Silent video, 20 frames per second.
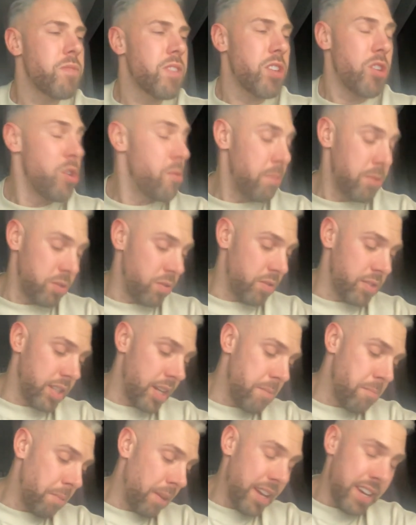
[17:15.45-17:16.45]
Cooper's not the
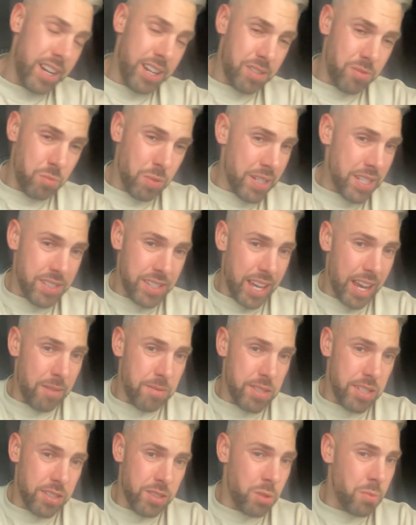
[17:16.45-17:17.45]
same player when he's
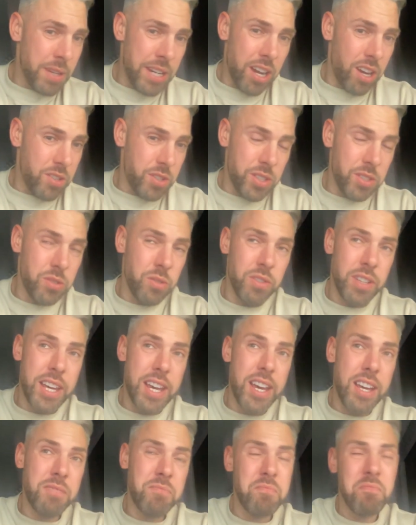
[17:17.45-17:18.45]
captain or when Hutch is not
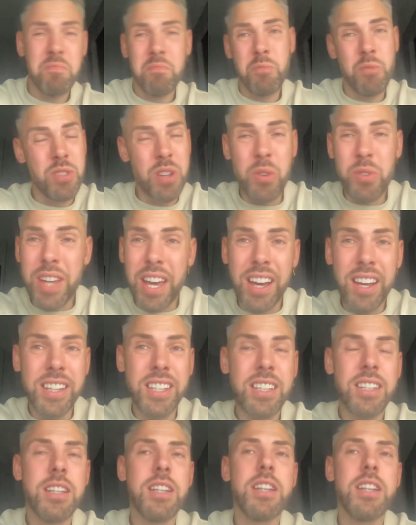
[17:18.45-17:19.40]
there. It was okay.